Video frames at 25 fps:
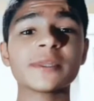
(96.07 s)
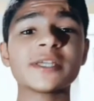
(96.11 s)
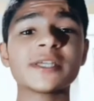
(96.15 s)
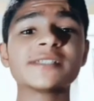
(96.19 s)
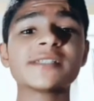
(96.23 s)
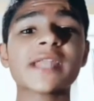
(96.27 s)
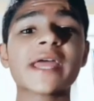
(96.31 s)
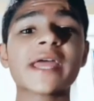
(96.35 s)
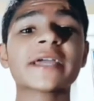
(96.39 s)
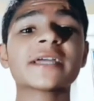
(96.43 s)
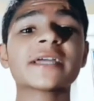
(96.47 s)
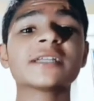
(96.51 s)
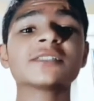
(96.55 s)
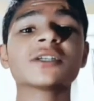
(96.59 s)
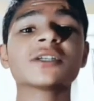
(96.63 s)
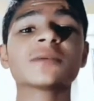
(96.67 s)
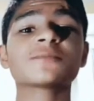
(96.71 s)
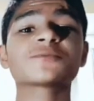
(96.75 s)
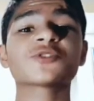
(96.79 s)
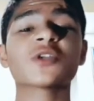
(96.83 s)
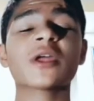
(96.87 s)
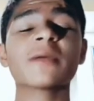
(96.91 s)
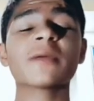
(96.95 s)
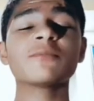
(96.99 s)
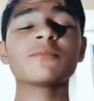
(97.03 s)
Please like and
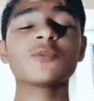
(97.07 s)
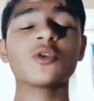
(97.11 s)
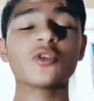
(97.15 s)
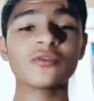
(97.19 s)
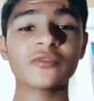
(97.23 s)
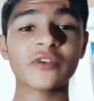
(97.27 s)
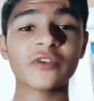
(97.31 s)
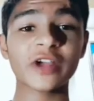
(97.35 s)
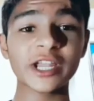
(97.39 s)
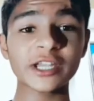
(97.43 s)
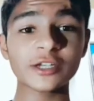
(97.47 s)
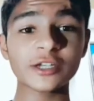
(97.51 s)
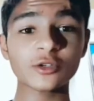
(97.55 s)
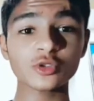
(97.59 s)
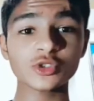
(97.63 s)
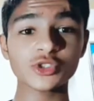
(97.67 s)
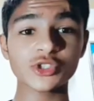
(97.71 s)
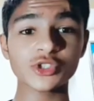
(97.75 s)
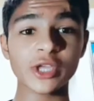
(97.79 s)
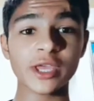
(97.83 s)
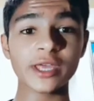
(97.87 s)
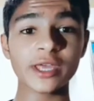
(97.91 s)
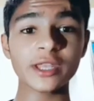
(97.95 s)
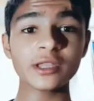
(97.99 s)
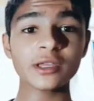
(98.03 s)
subscribe. Don't forget to
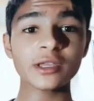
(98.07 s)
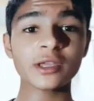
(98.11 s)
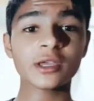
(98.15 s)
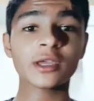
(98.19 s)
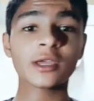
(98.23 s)
share.